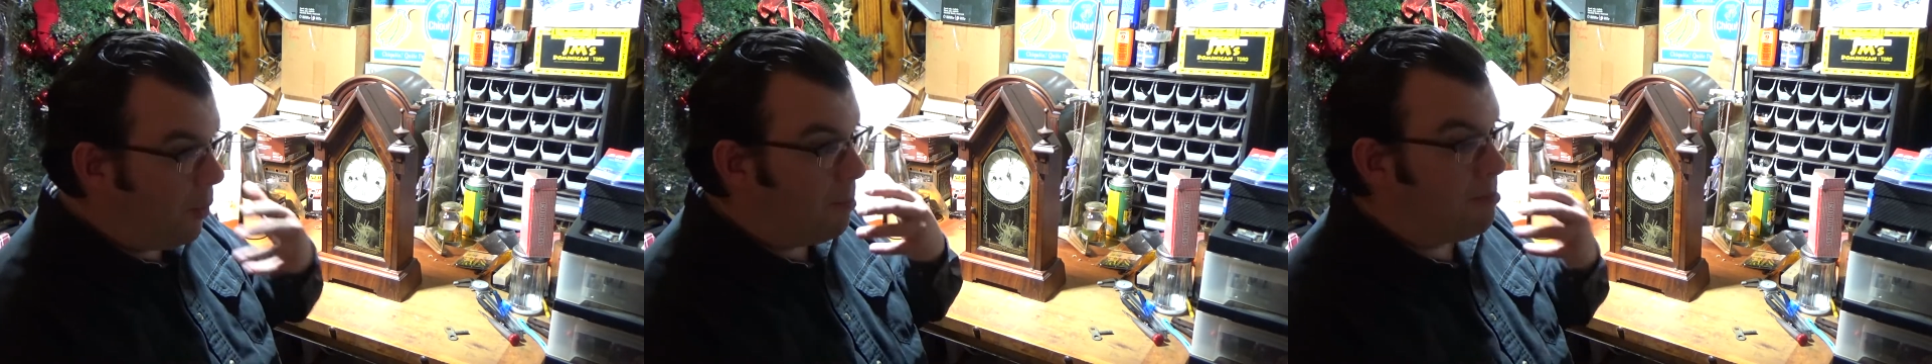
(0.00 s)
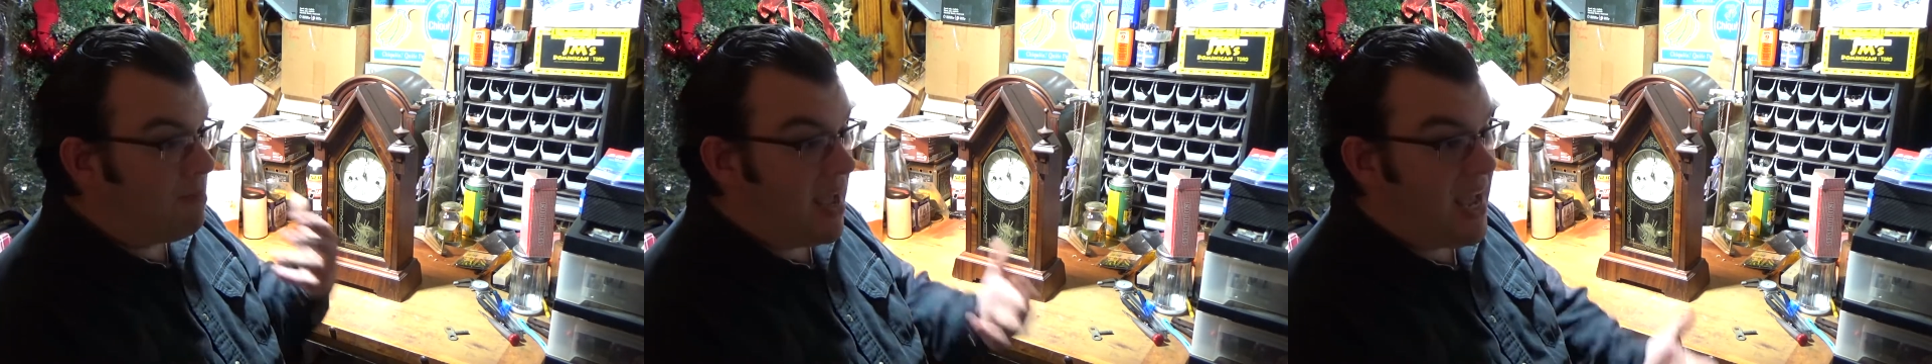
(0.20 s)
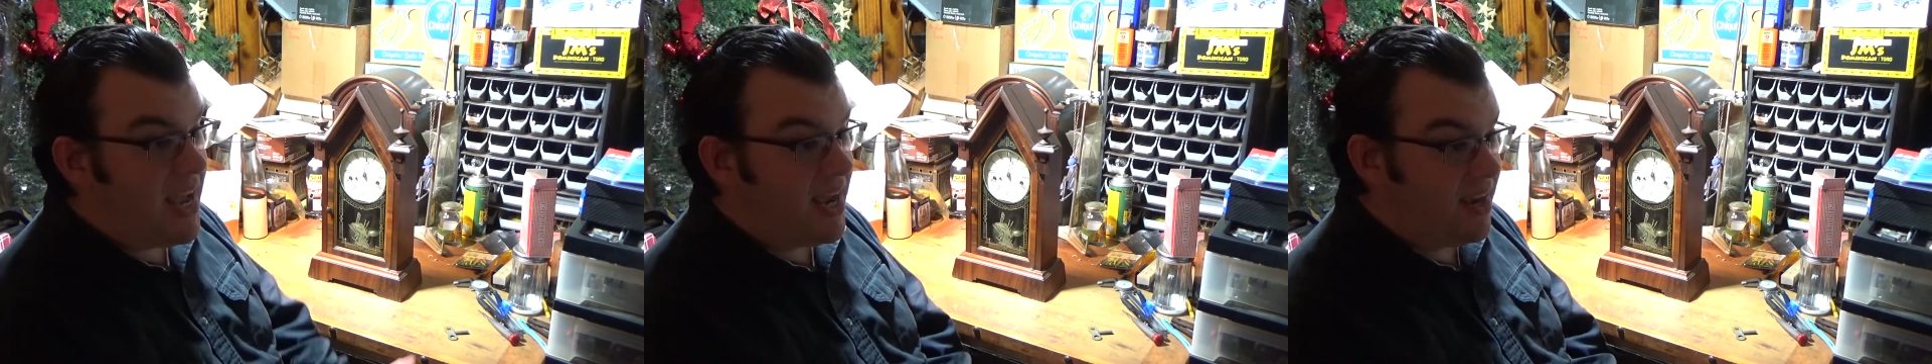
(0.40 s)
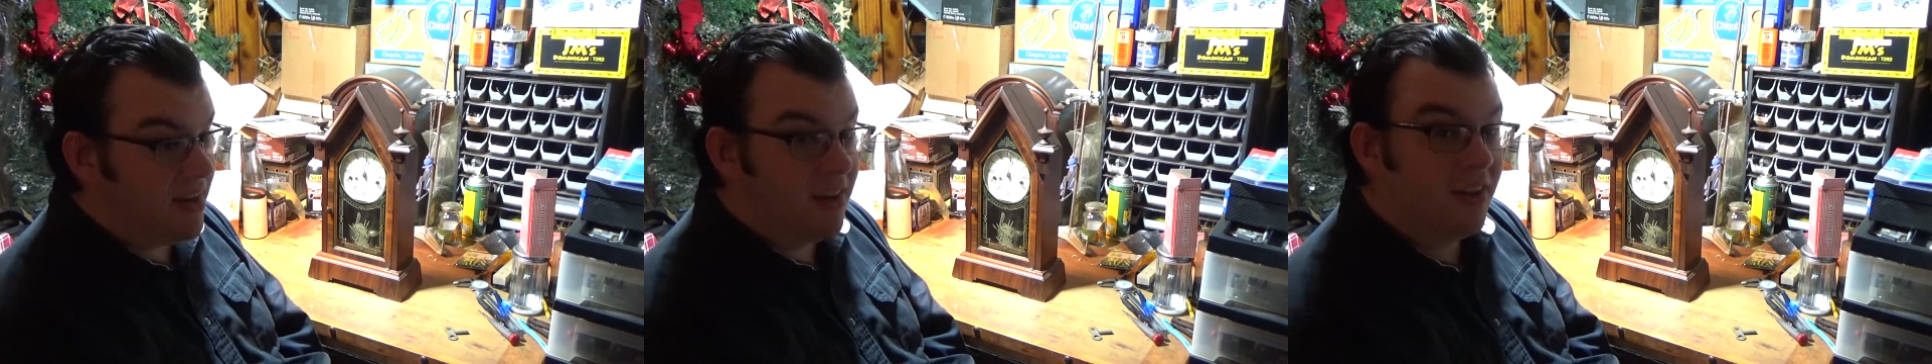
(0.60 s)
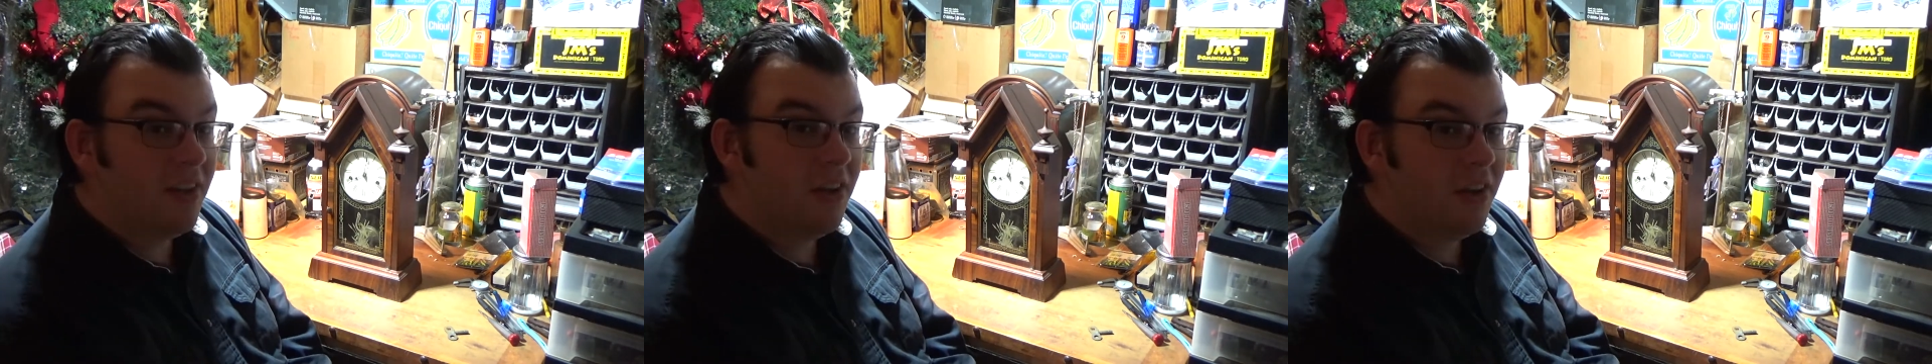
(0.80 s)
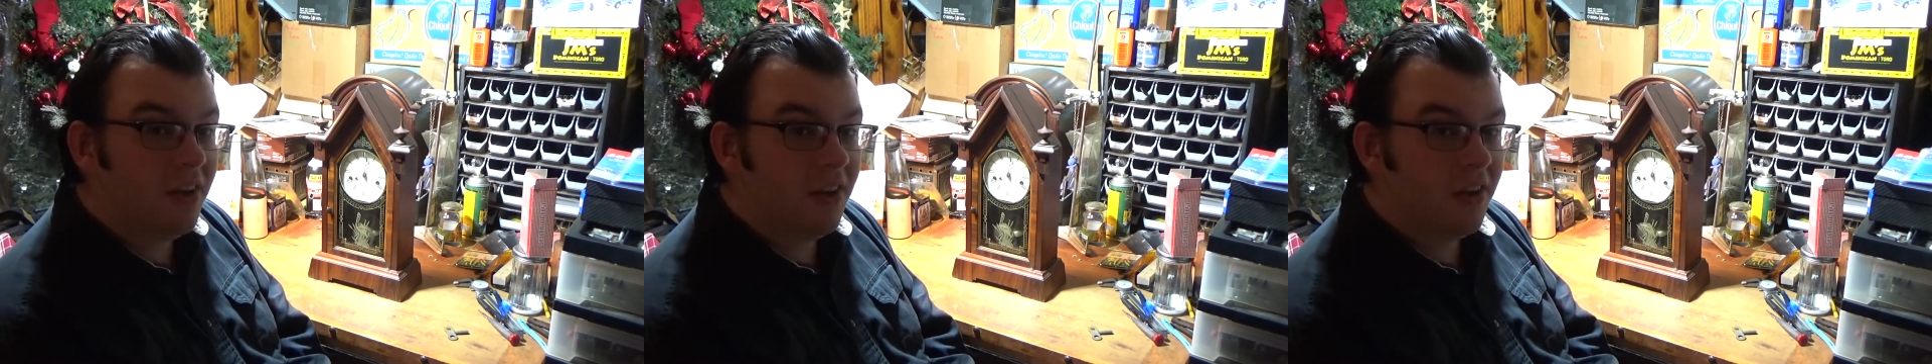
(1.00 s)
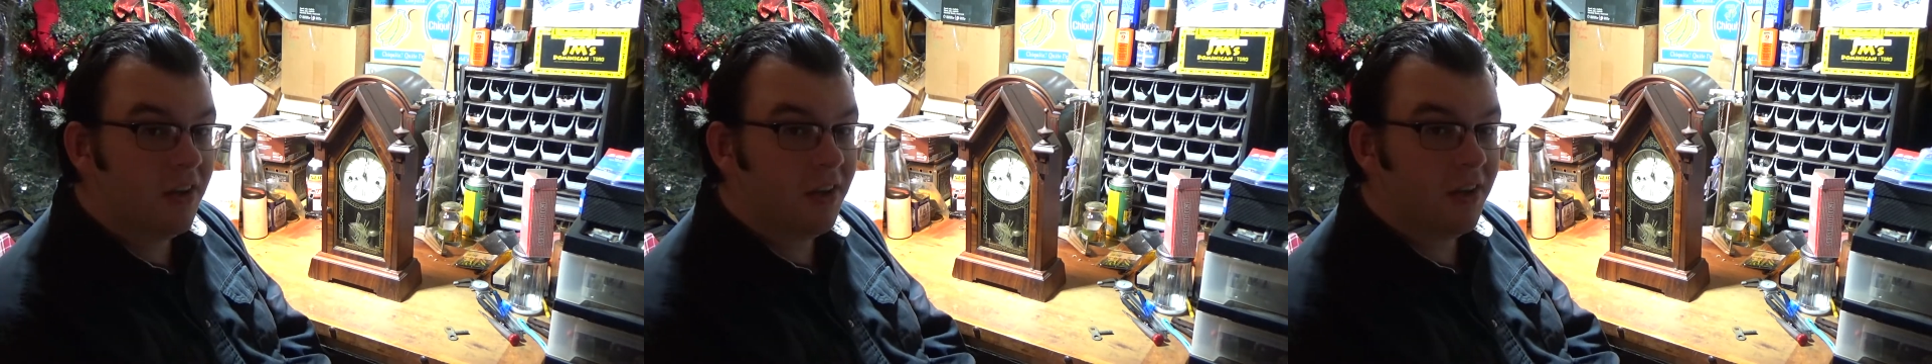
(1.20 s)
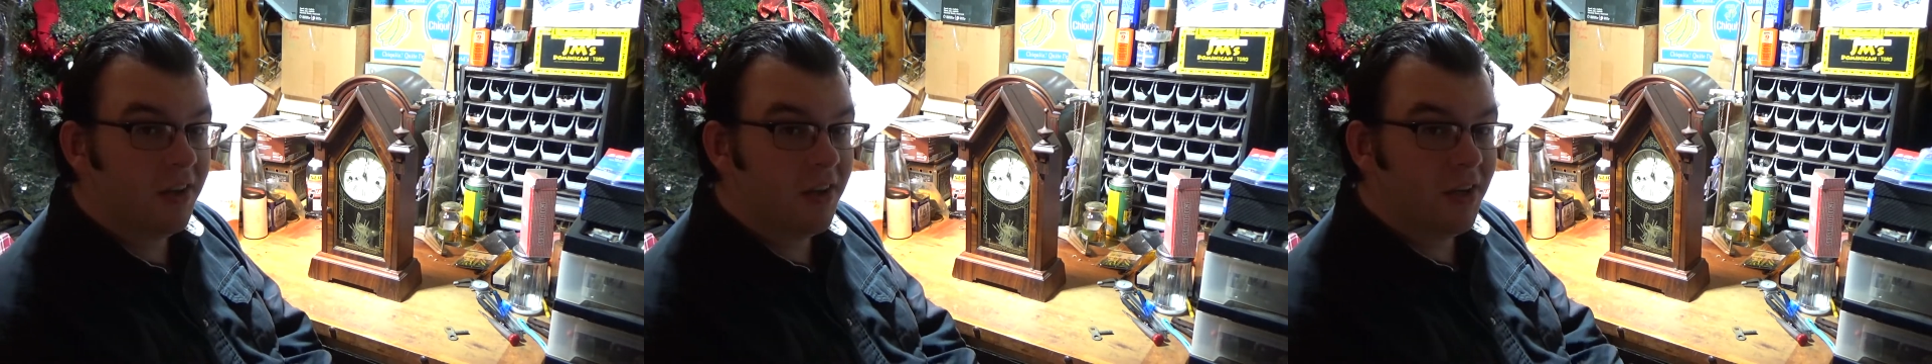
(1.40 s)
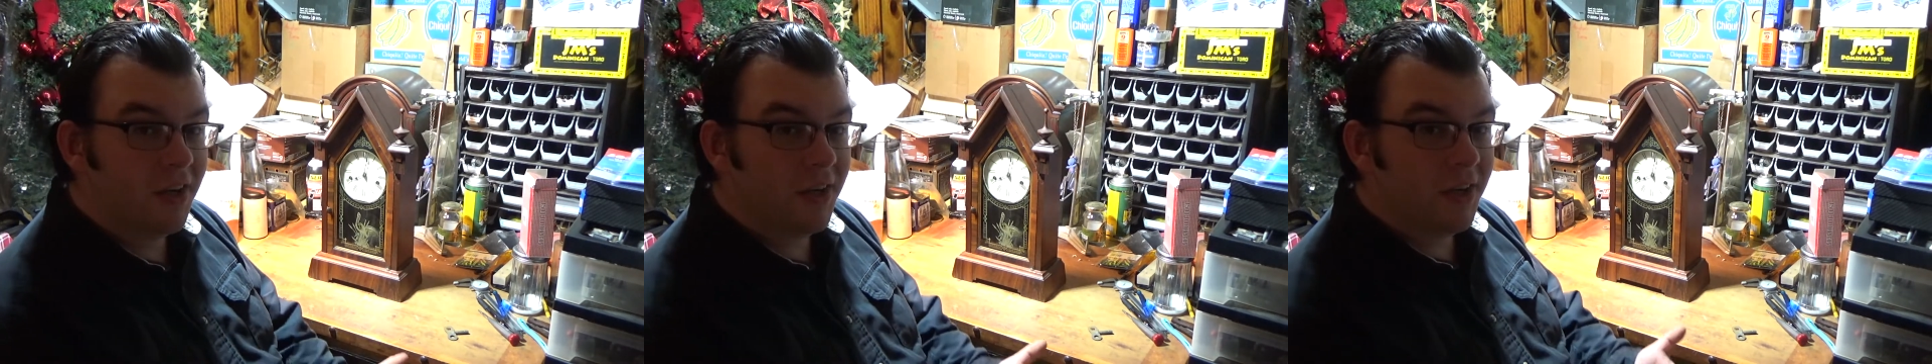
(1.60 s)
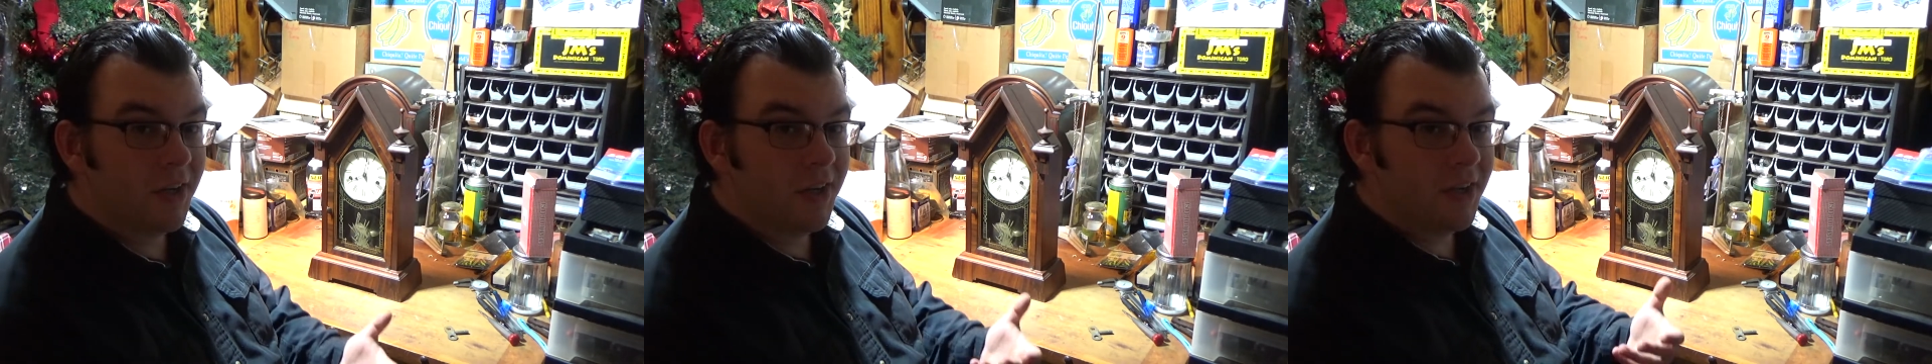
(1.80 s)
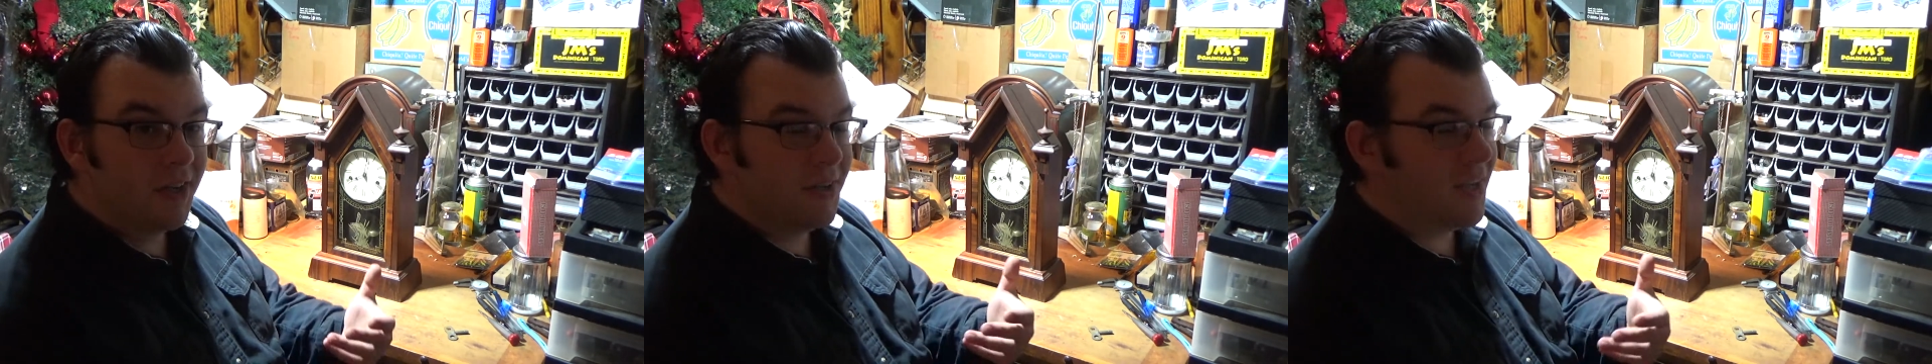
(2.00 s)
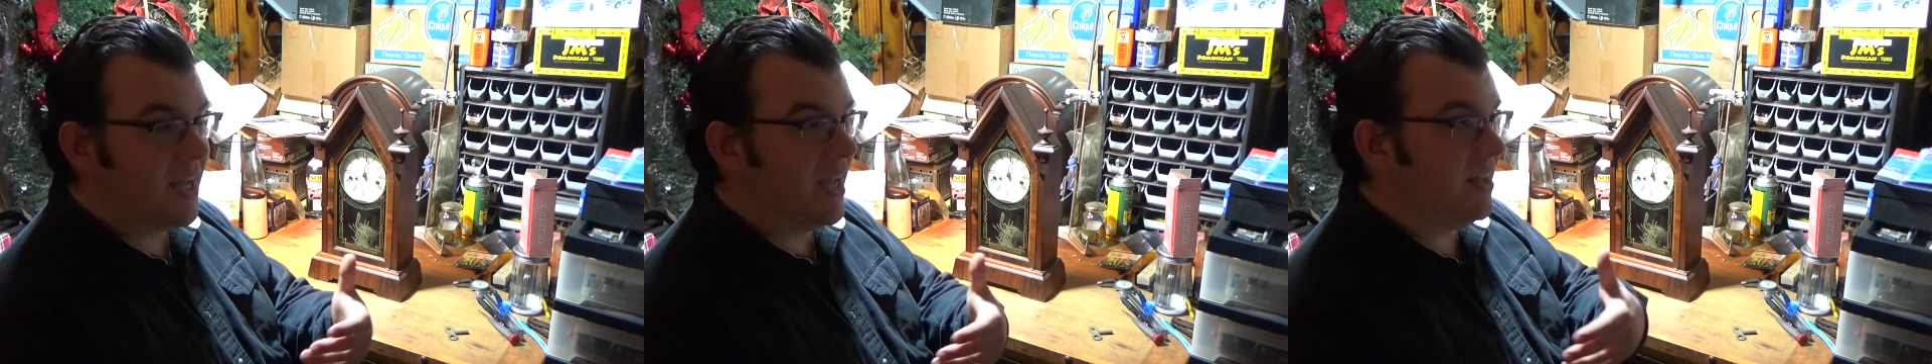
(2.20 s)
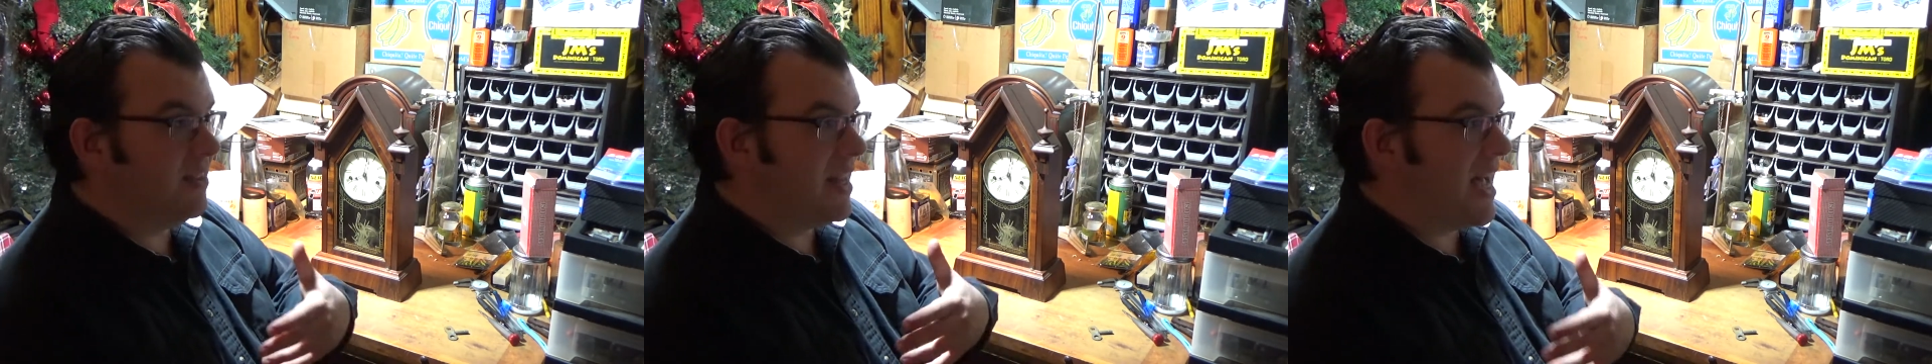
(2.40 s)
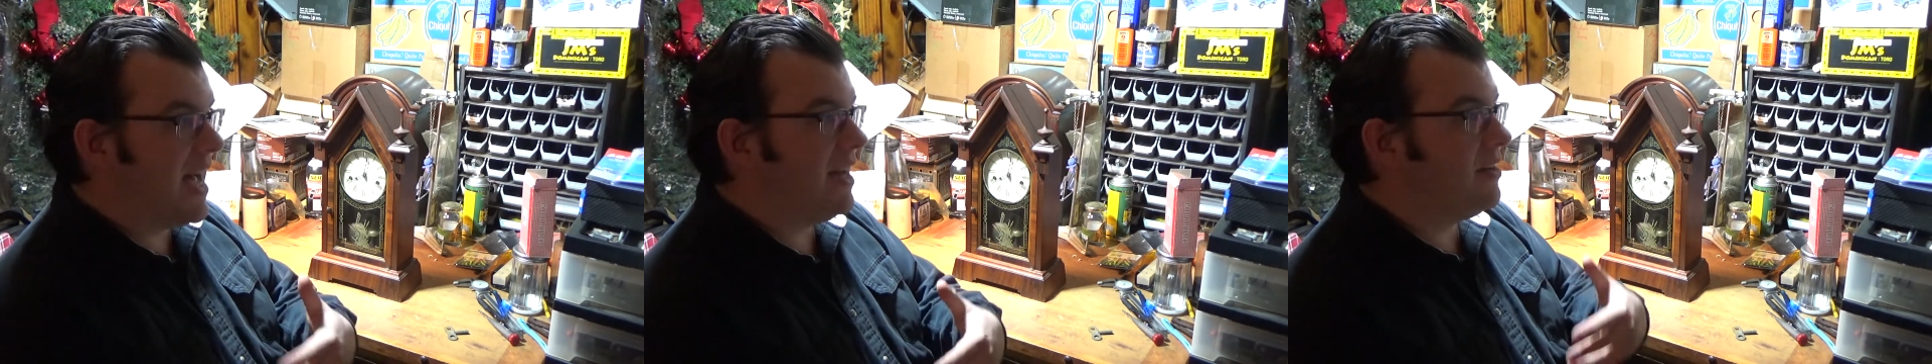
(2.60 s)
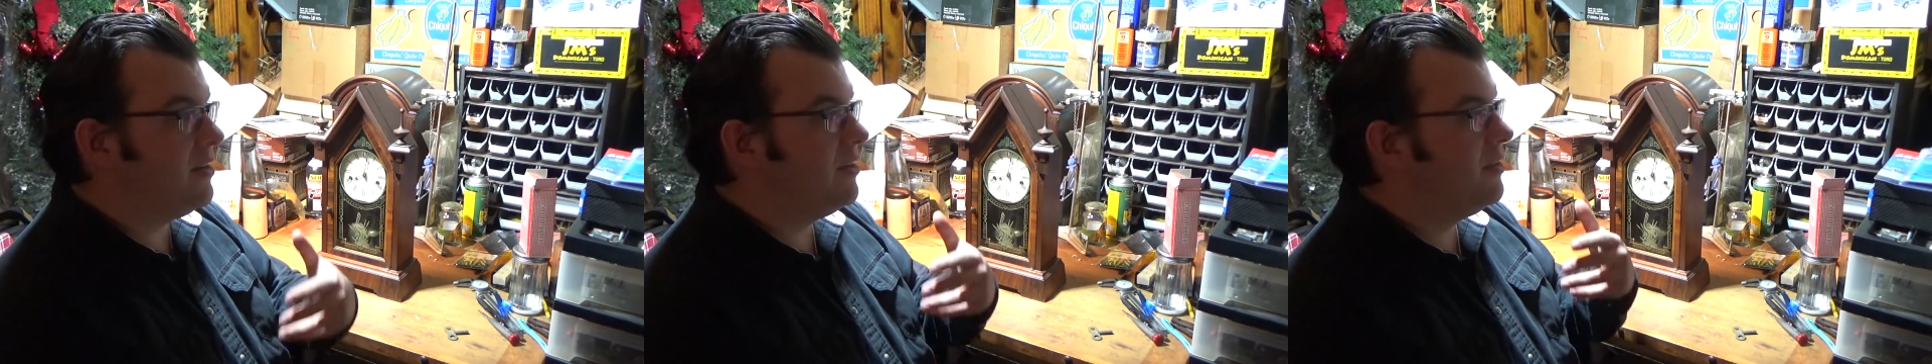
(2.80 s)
made. And that,